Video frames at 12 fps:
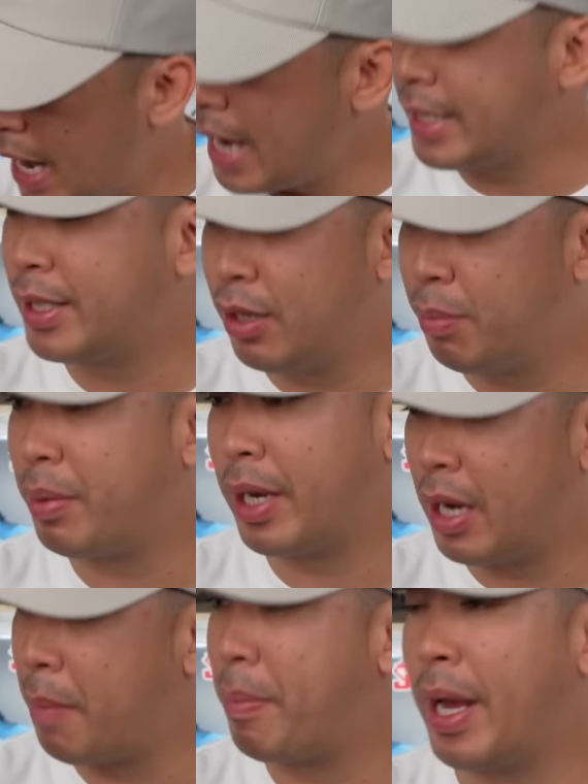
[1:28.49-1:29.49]
I still
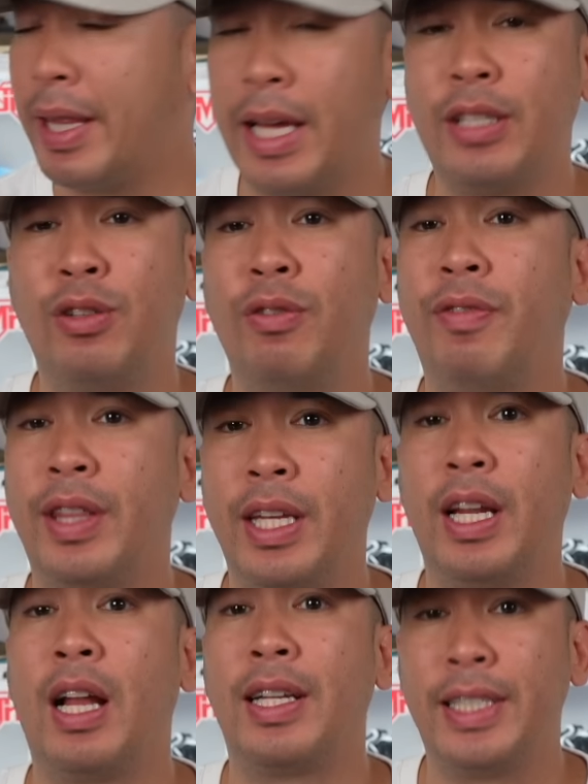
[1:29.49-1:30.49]
plan on paying that
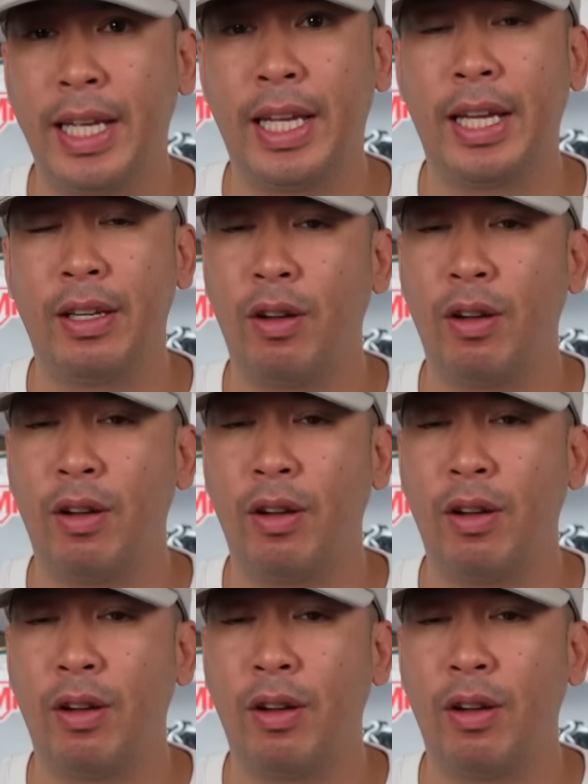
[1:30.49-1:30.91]
$250 ticket.